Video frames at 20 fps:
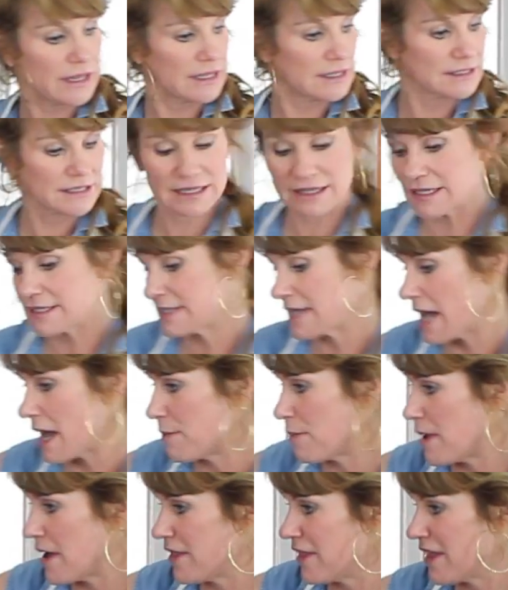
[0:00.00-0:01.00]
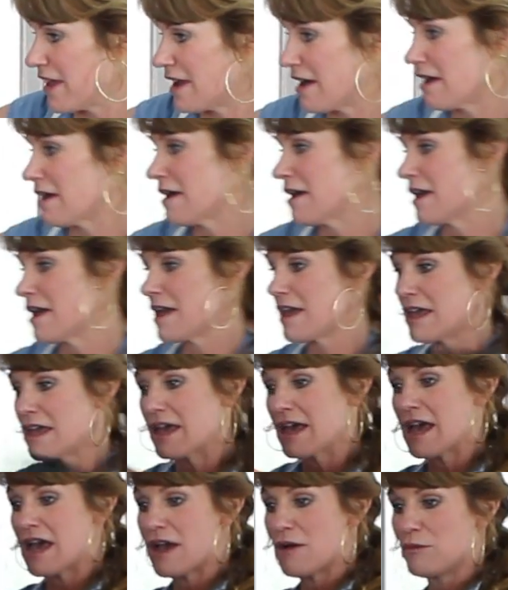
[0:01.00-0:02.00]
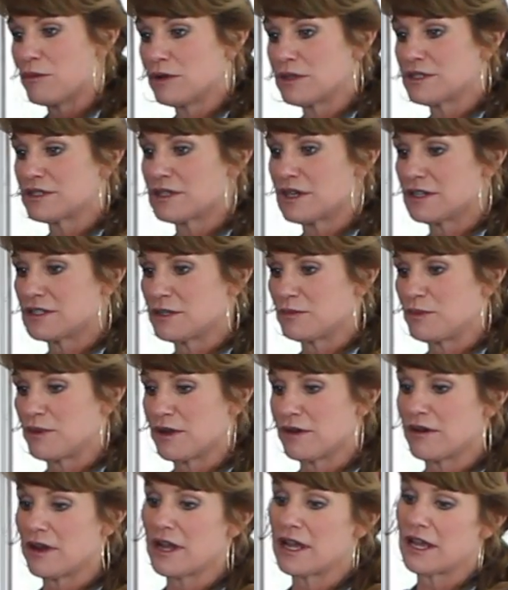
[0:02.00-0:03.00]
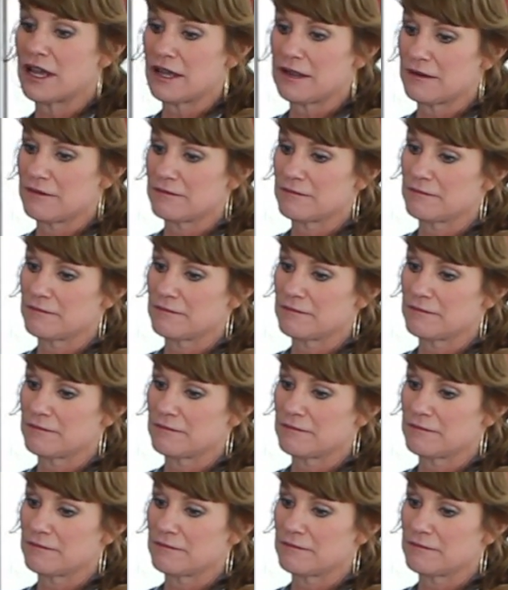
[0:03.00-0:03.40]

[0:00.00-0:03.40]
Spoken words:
Let's get the top on there and we'll start to puree it.